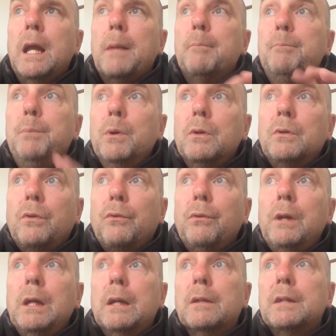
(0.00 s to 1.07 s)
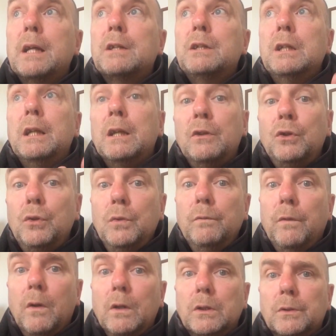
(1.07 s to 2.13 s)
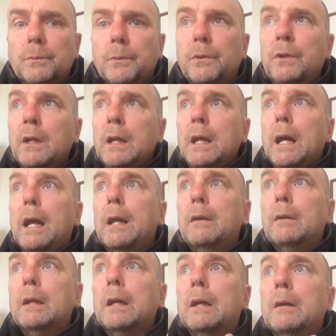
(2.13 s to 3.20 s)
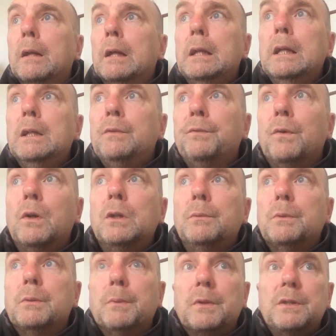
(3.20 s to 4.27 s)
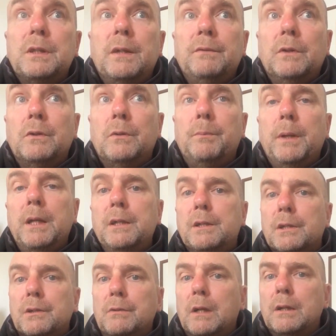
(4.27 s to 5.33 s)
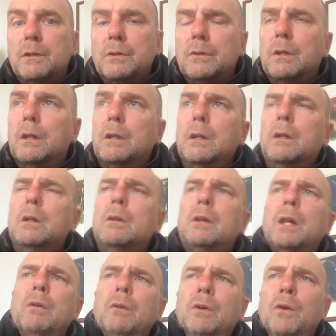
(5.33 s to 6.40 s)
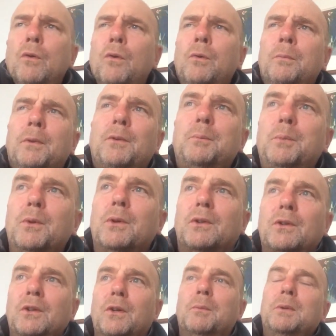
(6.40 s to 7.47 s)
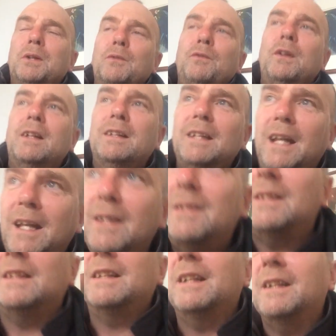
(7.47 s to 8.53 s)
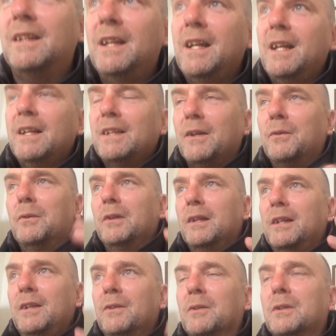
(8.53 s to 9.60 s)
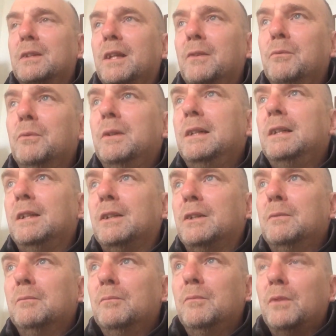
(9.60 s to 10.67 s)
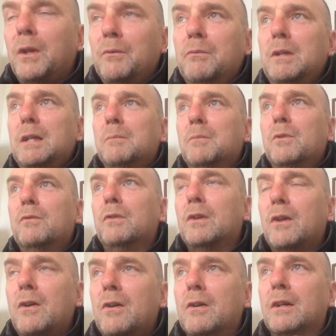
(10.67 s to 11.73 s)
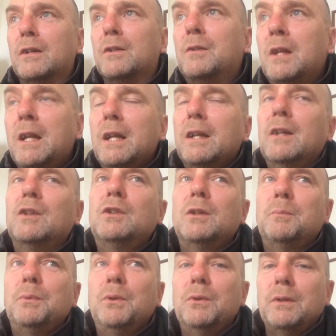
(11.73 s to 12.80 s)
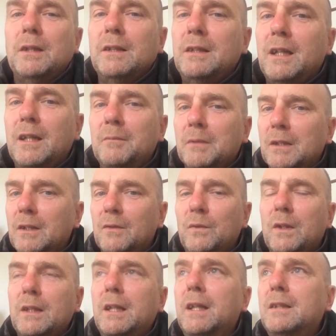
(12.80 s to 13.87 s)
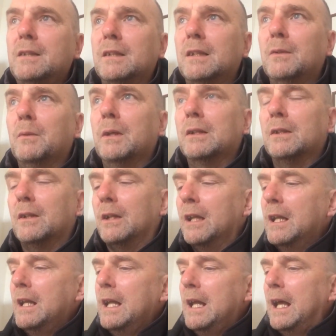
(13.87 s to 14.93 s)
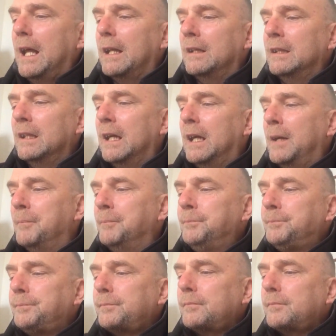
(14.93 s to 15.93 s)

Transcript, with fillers: And book three is actually in two volumes, and uh, each volume is about seven hundred pages, right? So that they're enormous books, you know, but they're fantastic, and they're, you know, they really they really move along, and it's it's just pure entertainment. It's fantastically well done, and um,